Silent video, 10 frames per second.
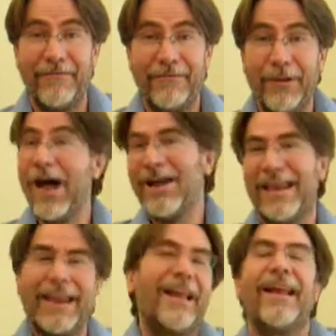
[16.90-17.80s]

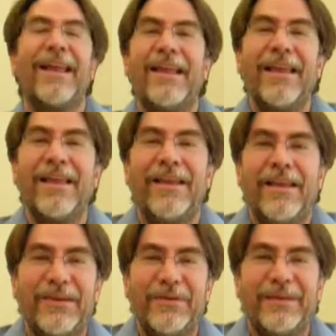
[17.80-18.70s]
vlogging
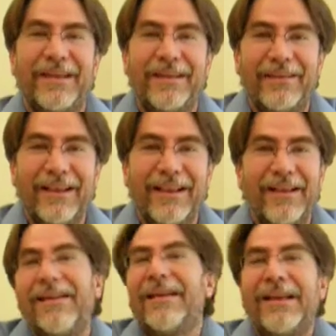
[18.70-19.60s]
using the
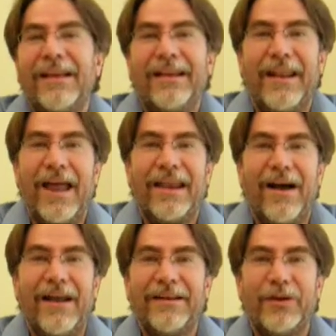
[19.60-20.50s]
little
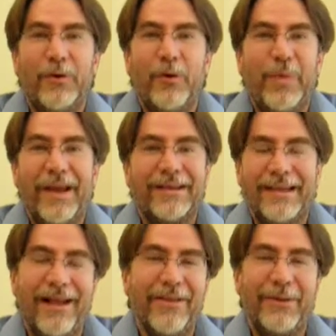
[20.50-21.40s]
Nikon Coolpix
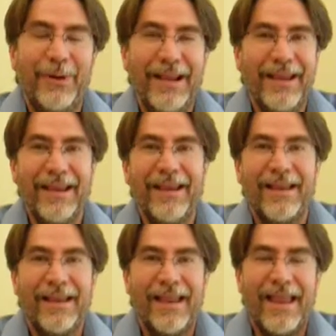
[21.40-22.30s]
L3
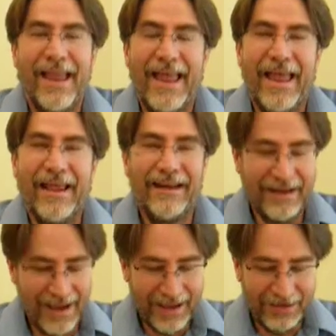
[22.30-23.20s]

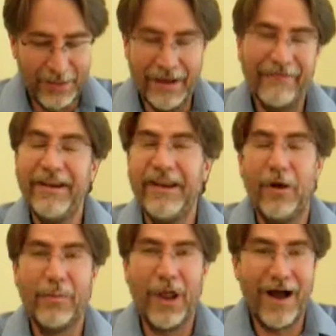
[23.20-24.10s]
and doing a
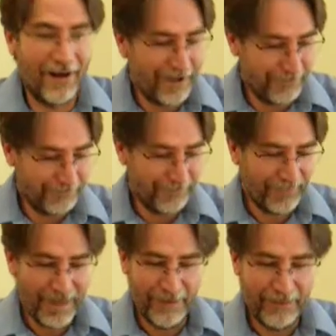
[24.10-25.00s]
video blog.
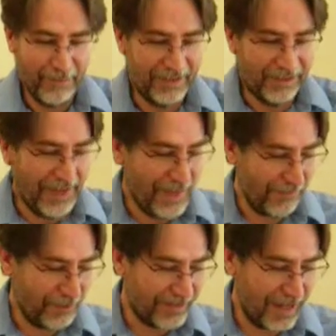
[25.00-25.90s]
But today
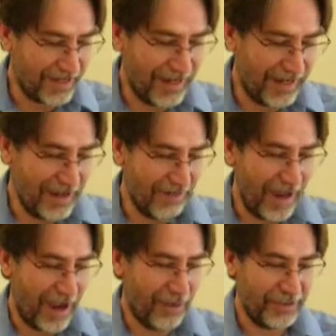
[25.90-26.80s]
we're talking
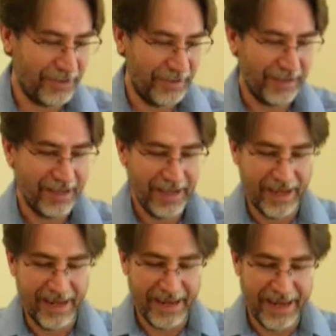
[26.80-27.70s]
about
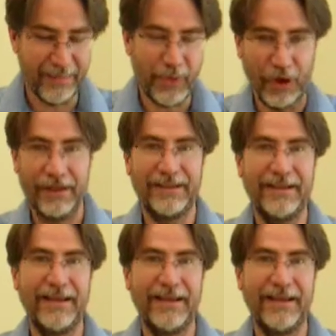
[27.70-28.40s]
ebooks,